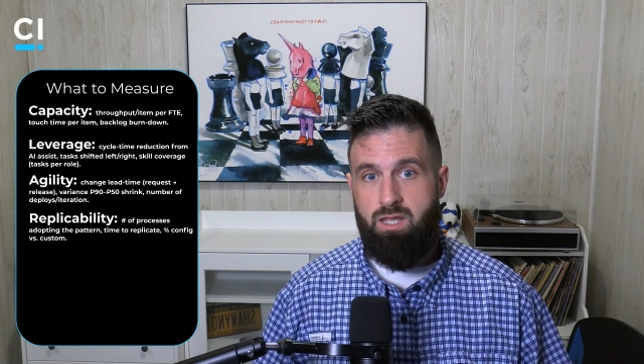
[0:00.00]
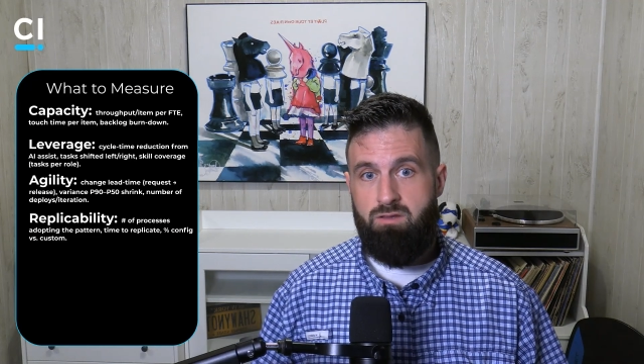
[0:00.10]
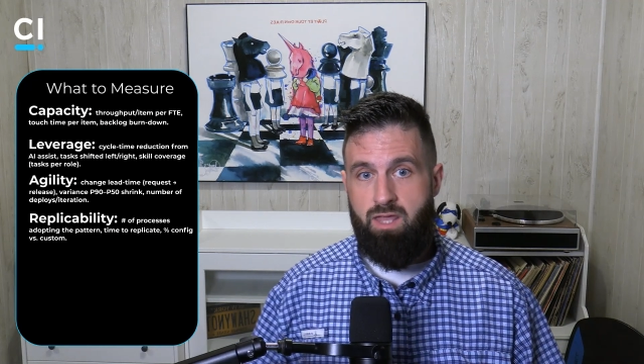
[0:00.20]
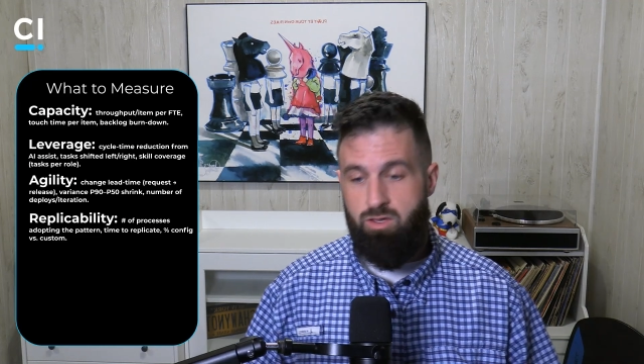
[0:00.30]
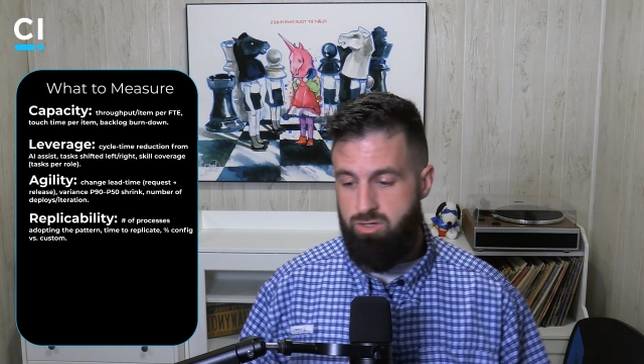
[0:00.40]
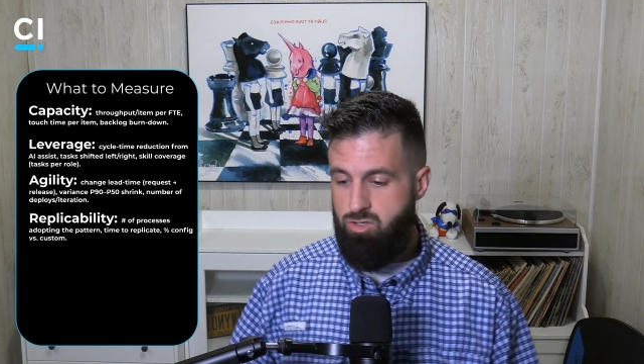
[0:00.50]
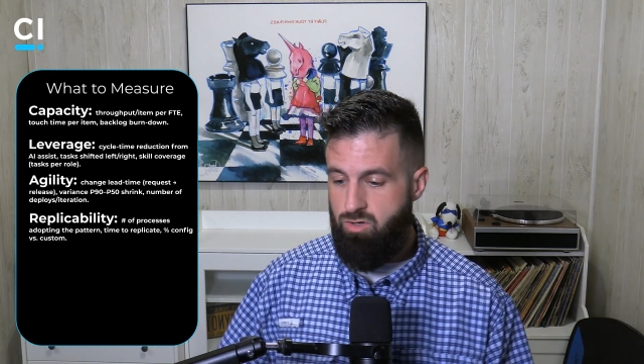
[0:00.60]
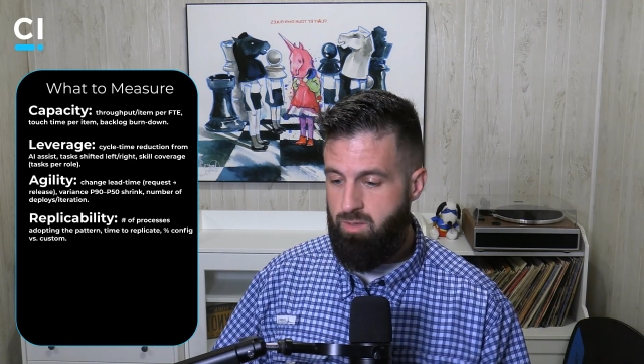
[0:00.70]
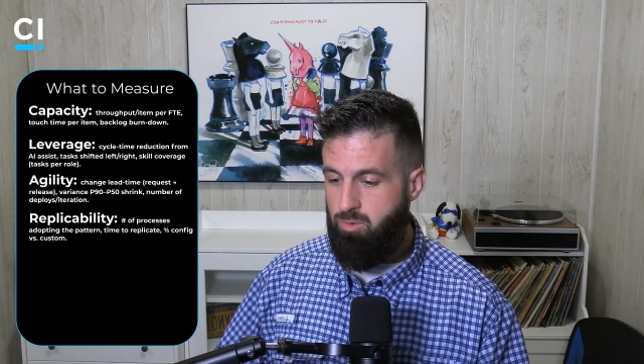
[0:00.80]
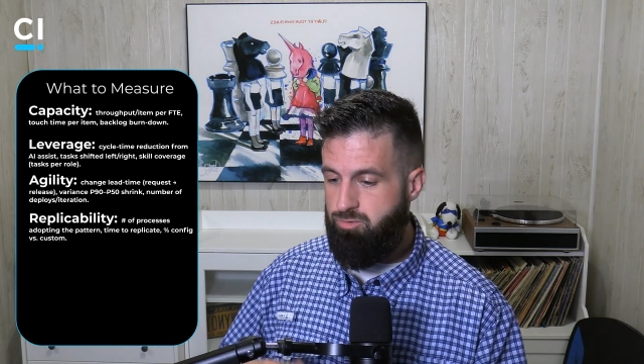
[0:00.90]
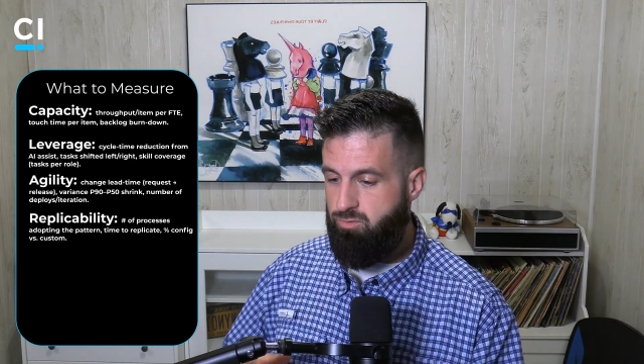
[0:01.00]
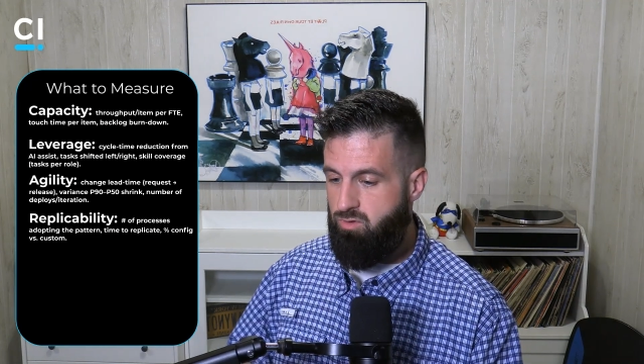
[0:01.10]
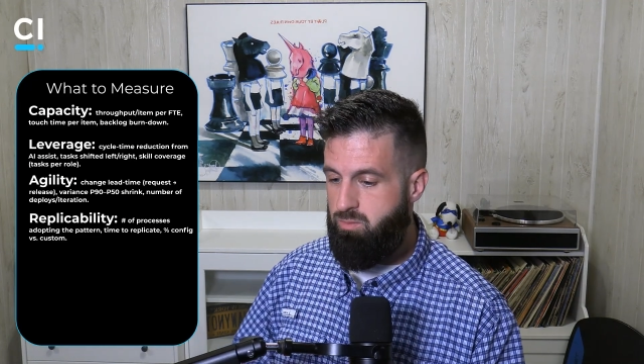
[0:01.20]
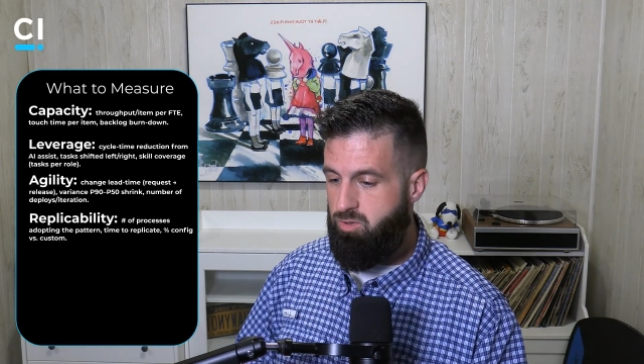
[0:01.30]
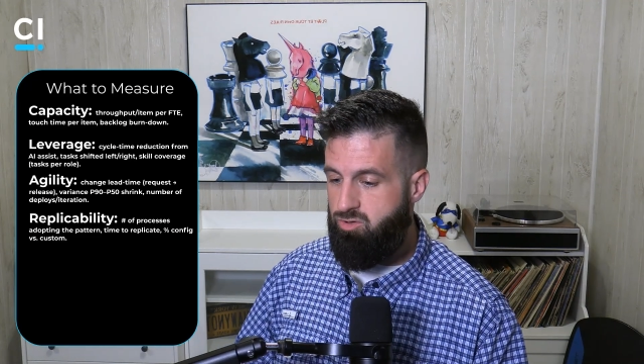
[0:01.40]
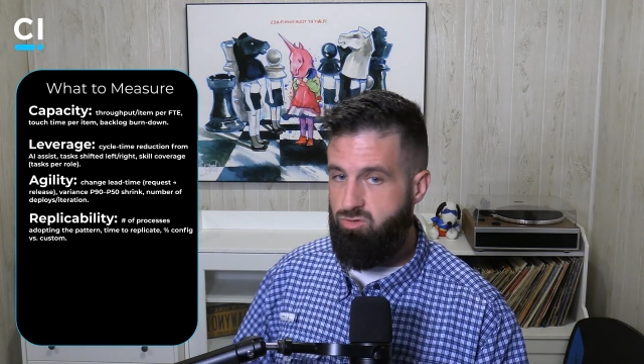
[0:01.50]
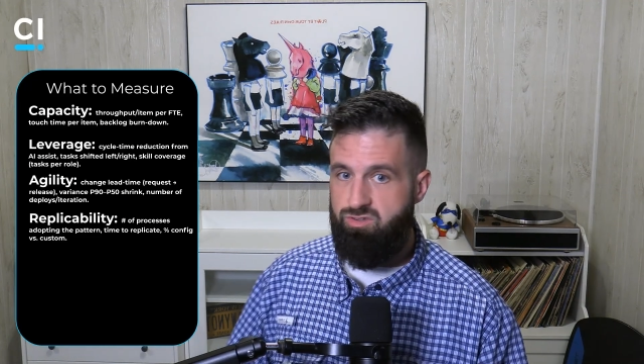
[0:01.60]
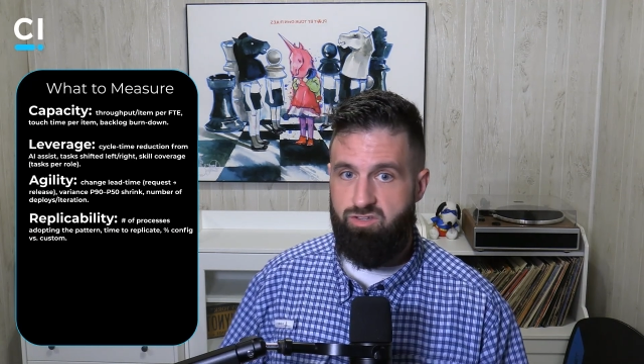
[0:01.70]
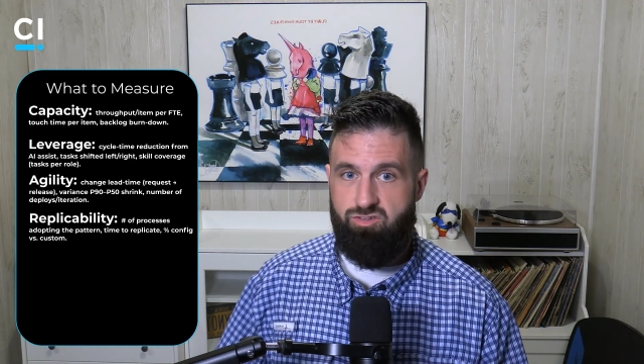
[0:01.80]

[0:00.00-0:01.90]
Now that you're able to reproduce this,